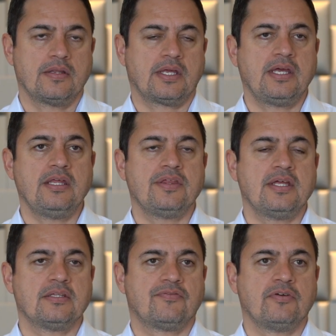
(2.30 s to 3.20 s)
The key
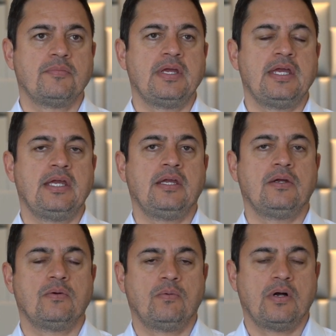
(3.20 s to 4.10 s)
thing for
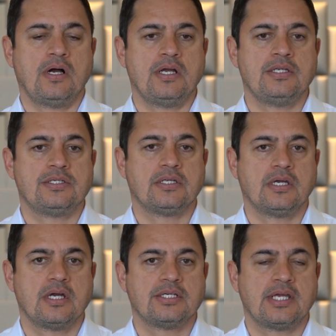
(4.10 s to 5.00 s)
me was
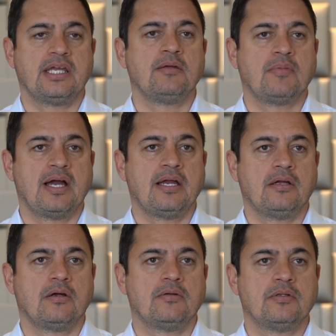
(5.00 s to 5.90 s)
taking my
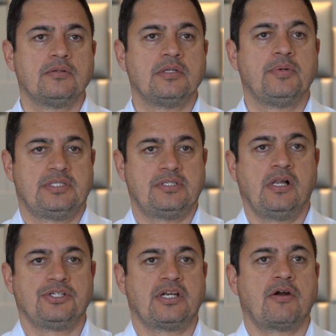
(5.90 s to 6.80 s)
the business
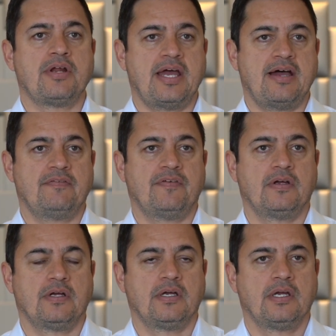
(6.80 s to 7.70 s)
knowledge that I already have
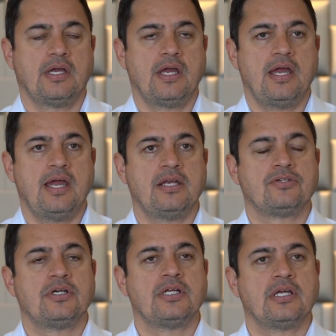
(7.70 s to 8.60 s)
and
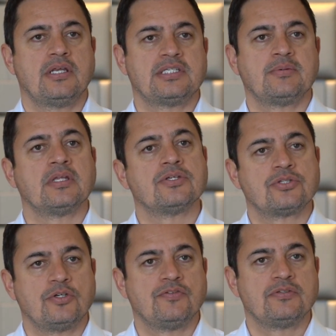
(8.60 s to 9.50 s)
turning it into something that
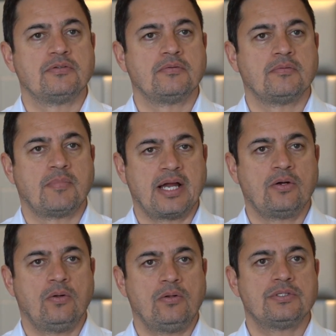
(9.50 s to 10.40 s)
serves my
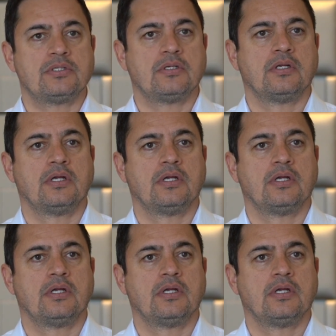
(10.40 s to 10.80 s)
goals.